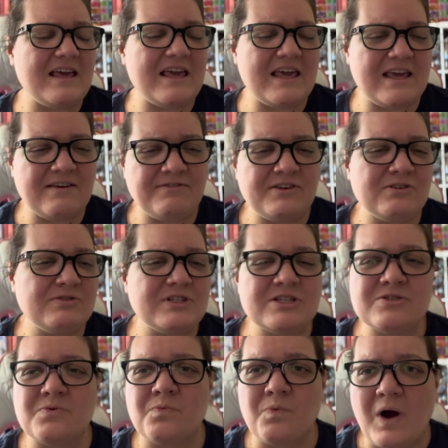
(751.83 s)
If you
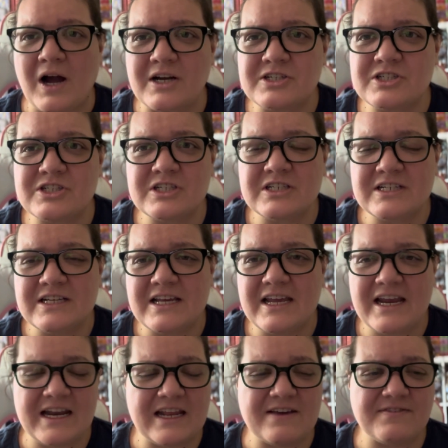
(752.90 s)
just watch
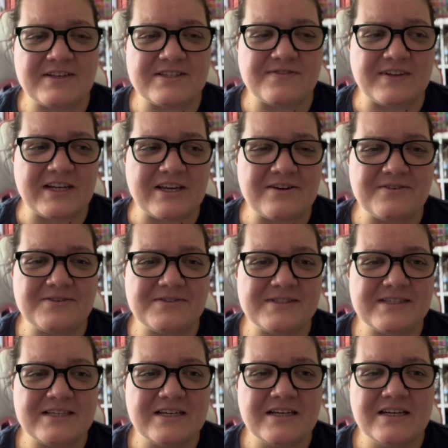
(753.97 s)
any of his
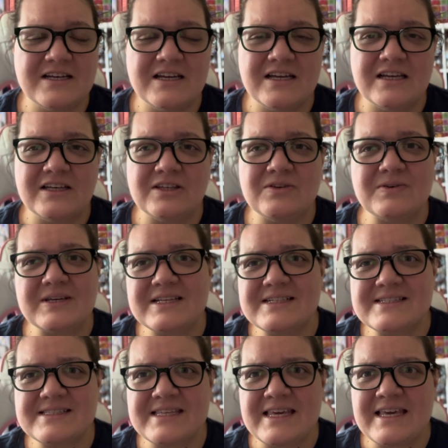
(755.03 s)
videos, you can
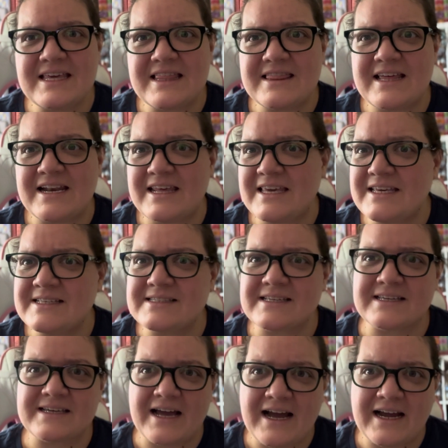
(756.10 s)
see that he is a
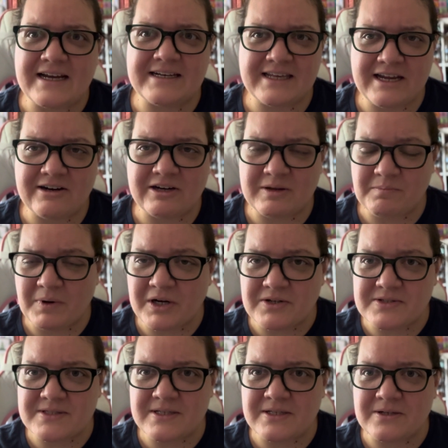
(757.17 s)
kind, caring
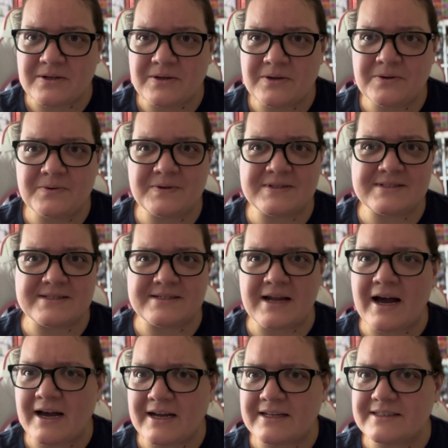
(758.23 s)
person who is
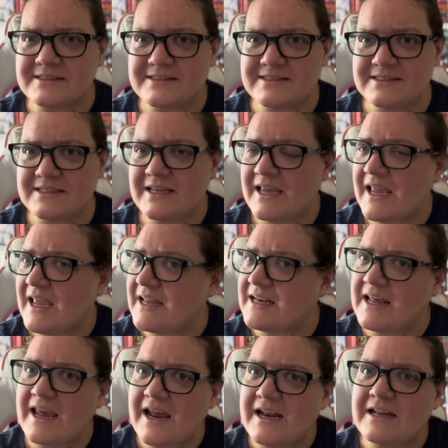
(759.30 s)
not
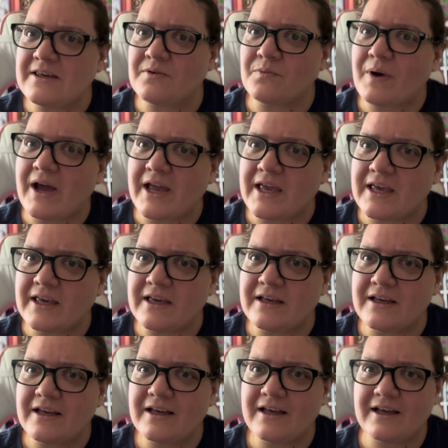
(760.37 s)
in any way
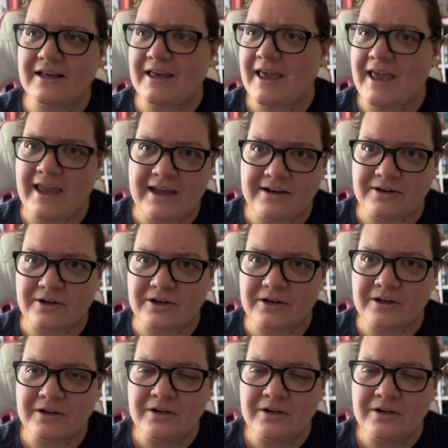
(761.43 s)
a hater